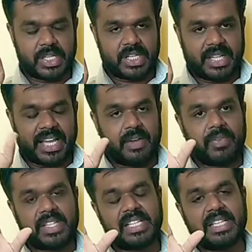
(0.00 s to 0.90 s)
They can
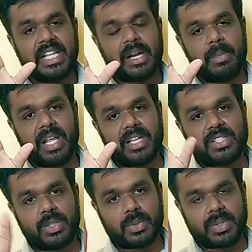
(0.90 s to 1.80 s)
fixing the remuneration
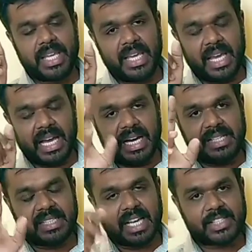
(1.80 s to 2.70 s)
to the us
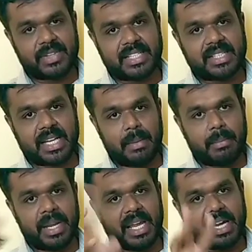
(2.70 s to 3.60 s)
as well as the
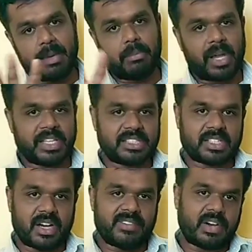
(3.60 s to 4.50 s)
company and employee,
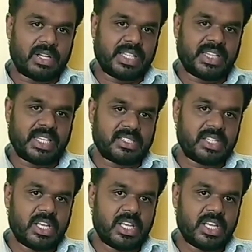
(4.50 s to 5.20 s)
staff, all the things.